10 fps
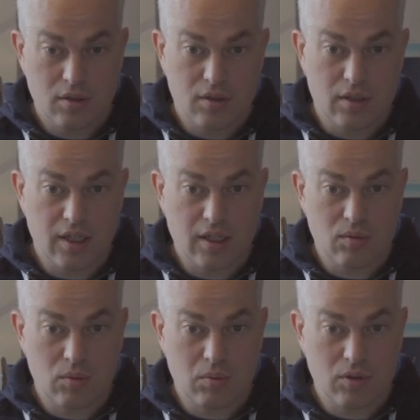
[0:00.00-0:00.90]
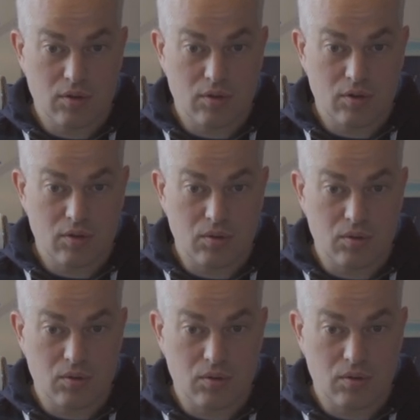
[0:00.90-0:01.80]
then we want to
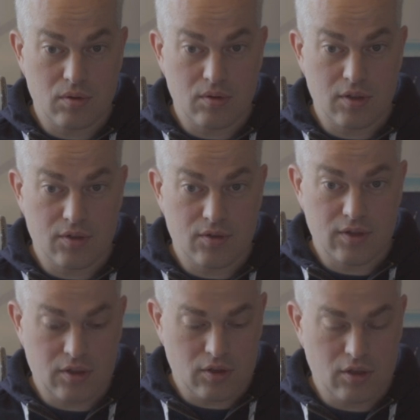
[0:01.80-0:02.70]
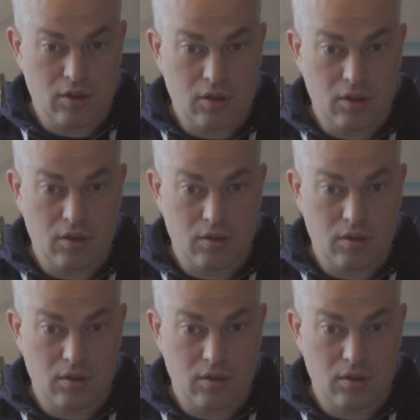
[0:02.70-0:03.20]
do this return,